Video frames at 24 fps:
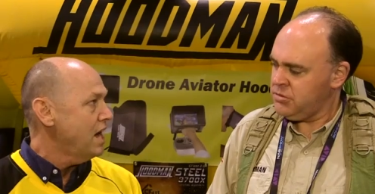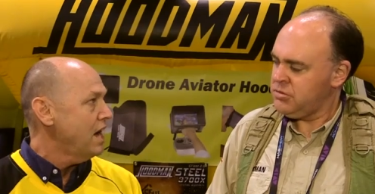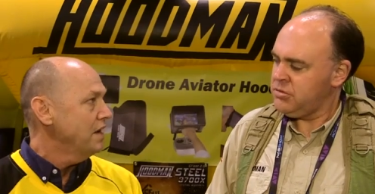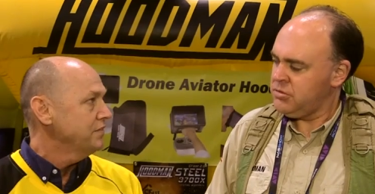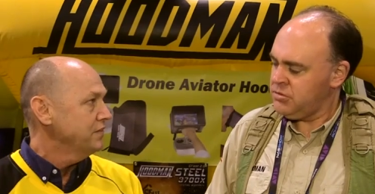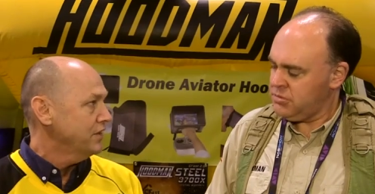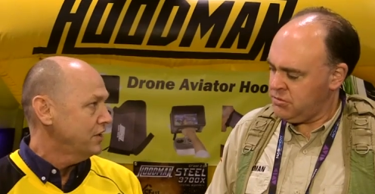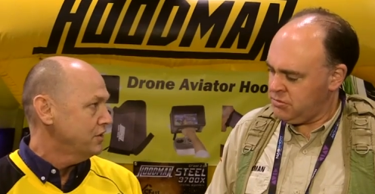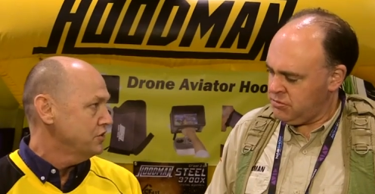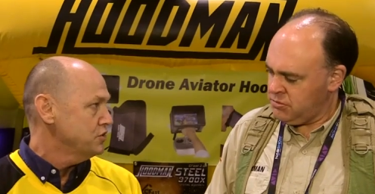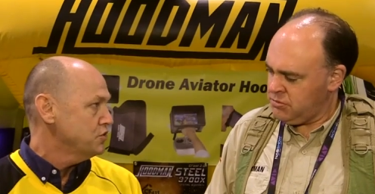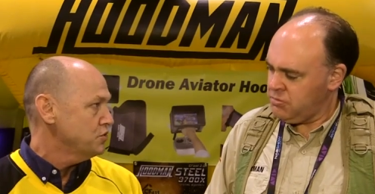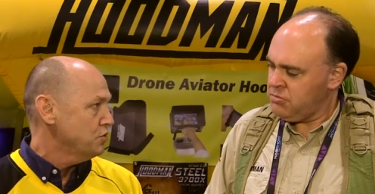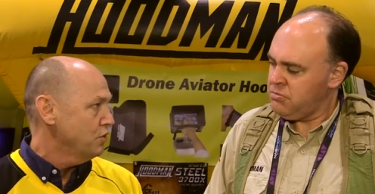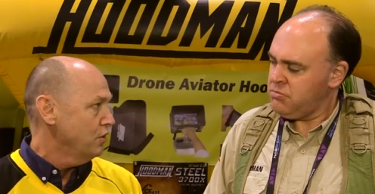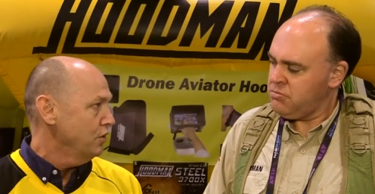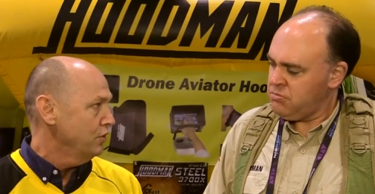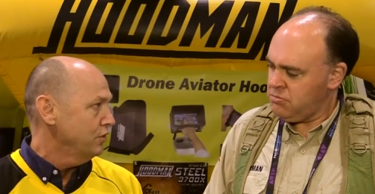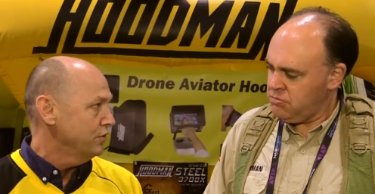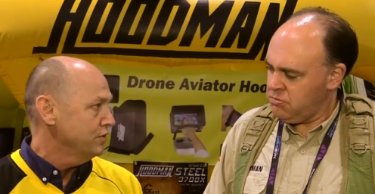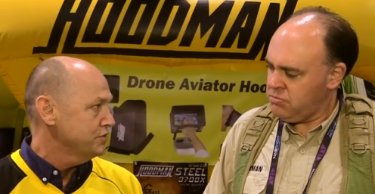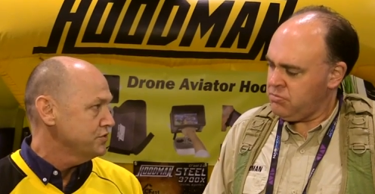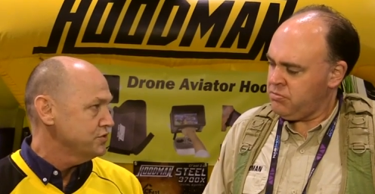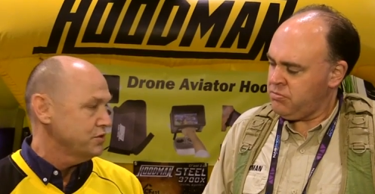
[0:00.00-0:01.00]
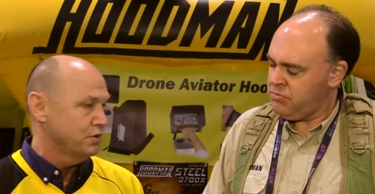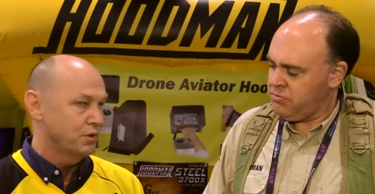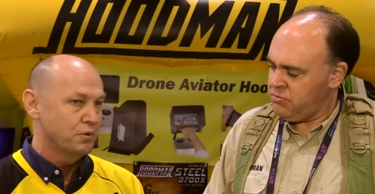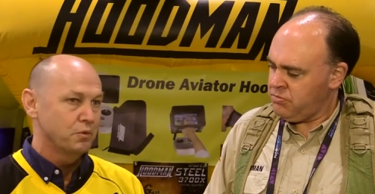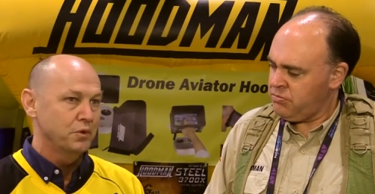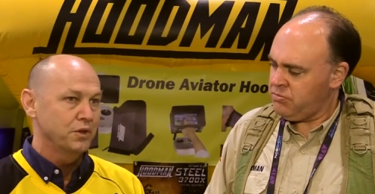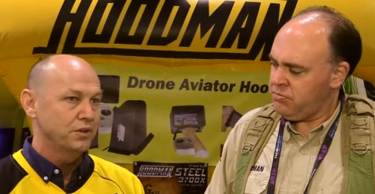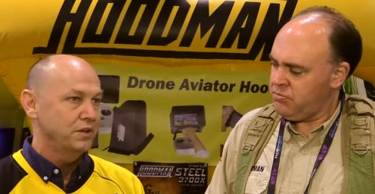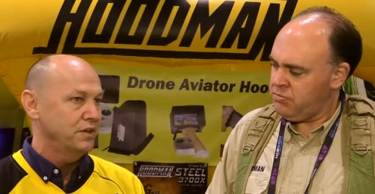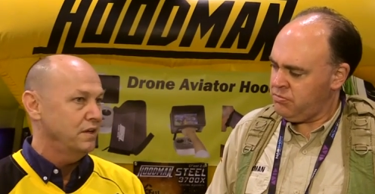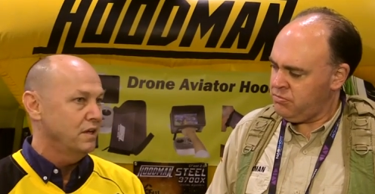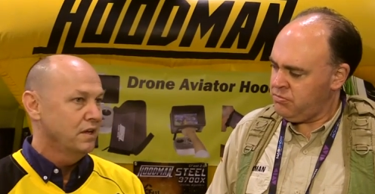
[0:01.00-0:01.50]
Speaker 1: on the controller. So it
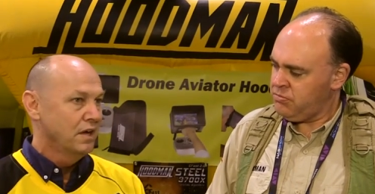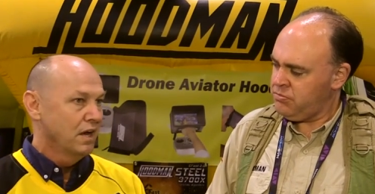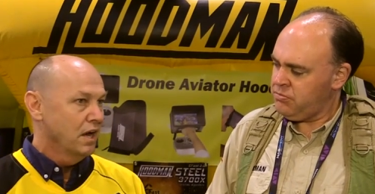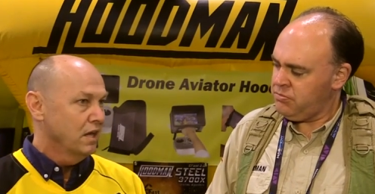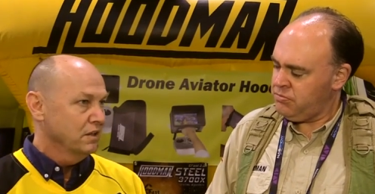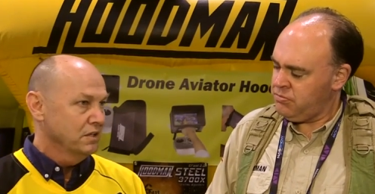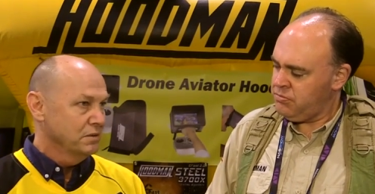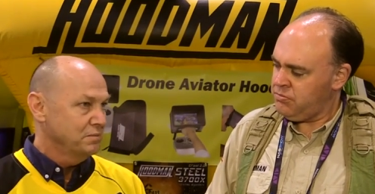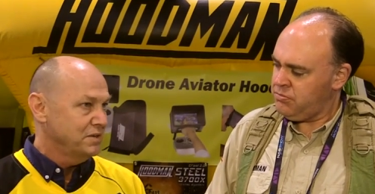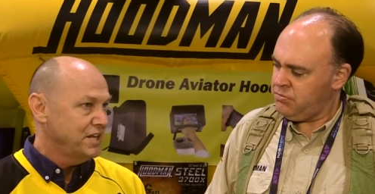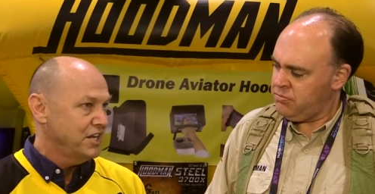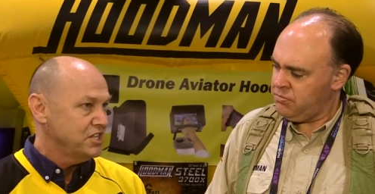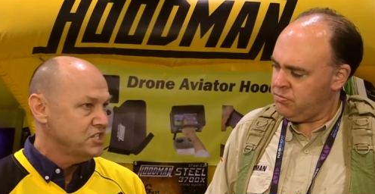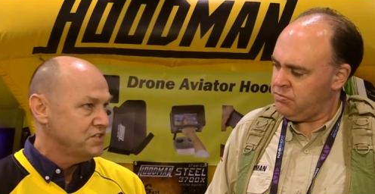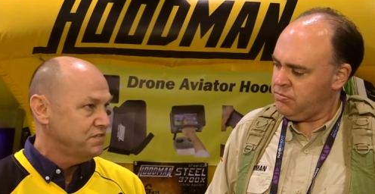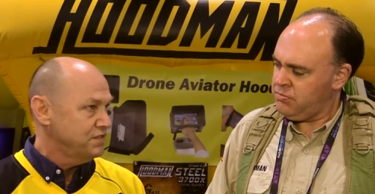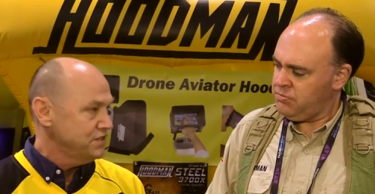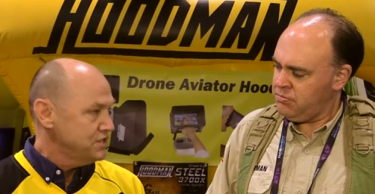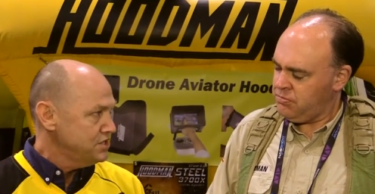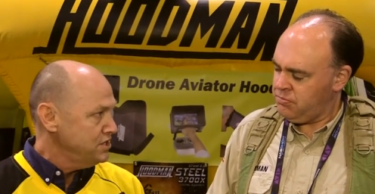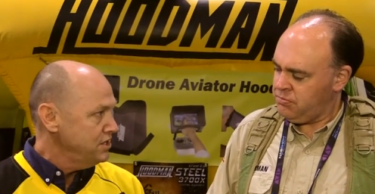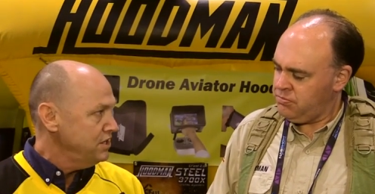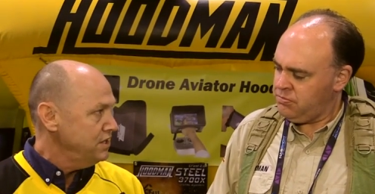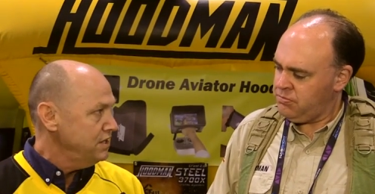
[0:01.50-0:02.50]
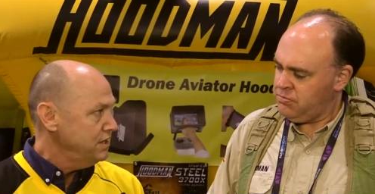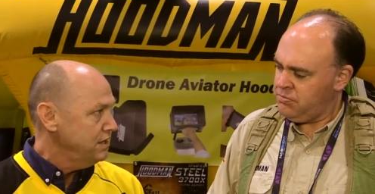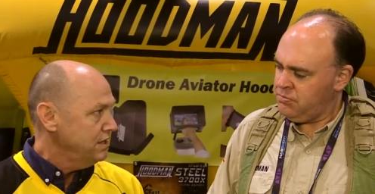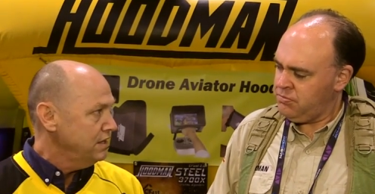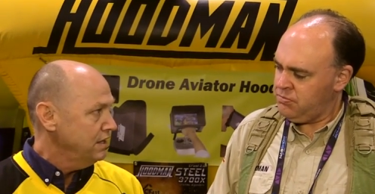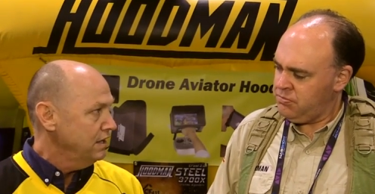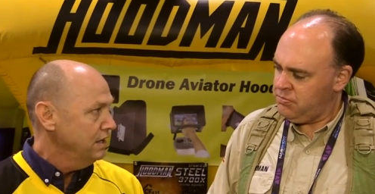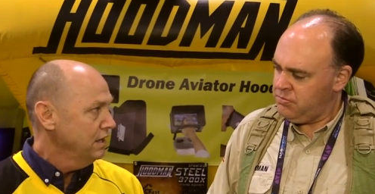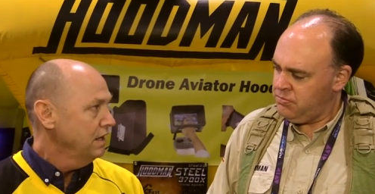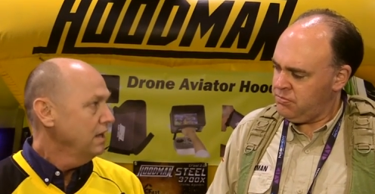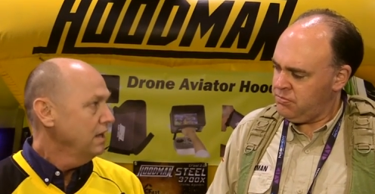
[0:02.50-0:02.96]
really eliminates fatigue